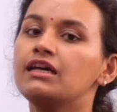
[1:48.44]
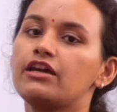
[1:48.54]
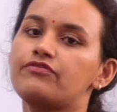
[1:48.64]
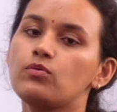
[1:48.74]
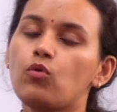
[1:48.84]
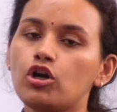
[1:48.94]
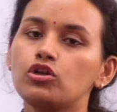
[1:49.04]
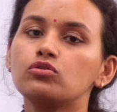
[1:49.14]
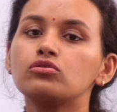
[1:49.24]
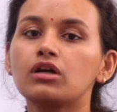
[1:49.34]
If you
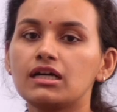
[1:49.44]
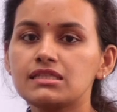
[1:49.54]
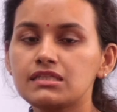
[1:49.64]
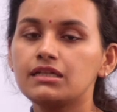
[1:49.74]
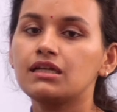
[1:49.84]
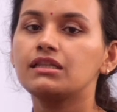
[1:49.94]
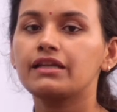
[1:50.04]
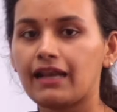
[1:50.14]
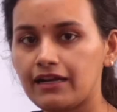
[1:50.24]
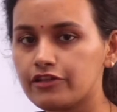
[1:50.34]
want to consider the
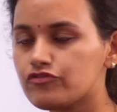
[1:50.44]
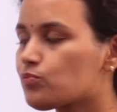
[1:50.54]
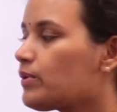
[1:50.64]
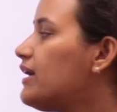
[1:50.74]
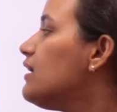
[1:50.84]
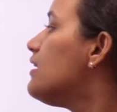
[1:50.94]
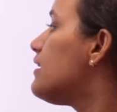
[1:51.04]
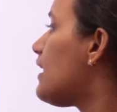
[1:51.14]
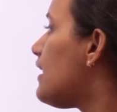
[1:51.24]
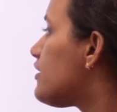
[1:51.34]
relative speed,
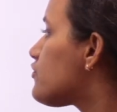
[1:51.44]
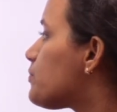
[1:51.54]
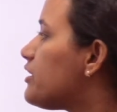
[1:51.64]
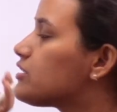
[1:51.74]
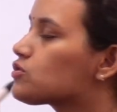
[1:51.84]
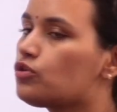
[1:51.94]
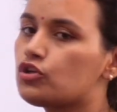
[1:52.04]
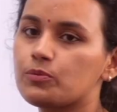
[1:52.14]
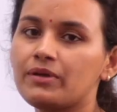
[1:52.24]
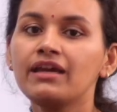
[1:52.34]
relative speed is
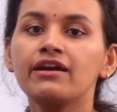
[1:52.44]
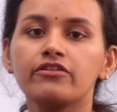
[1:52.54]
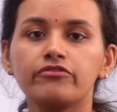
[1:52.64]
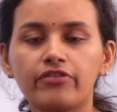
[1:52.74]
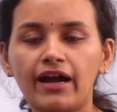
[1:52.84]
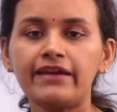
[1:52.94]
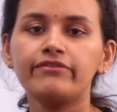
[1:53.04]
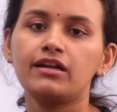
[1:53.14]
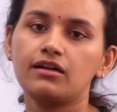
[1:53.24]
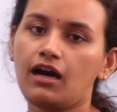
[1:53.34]
going to be five
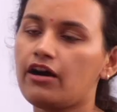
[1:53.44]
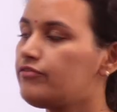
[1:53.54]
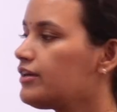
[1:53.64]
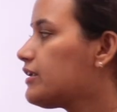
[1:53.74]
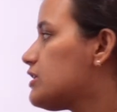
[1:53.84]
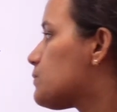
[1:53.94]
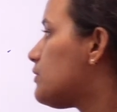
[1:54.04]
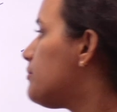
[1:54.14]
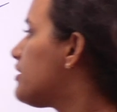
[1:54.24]
and a half degrees per